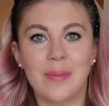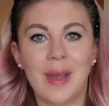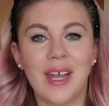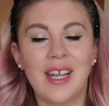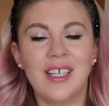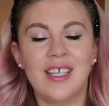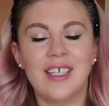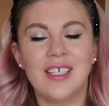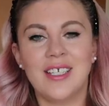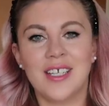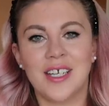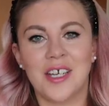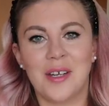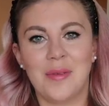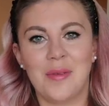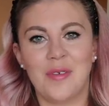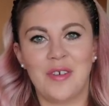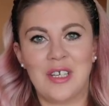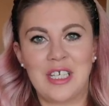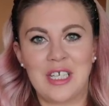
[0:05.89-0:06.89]
Pentland and I
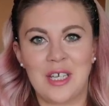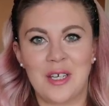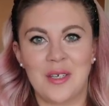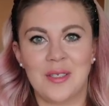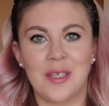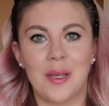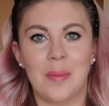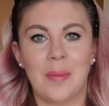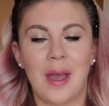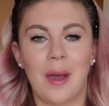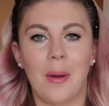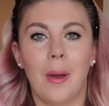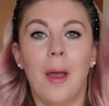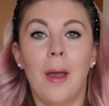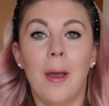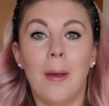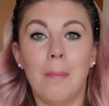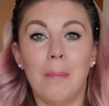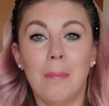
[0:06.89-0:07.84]
make videos about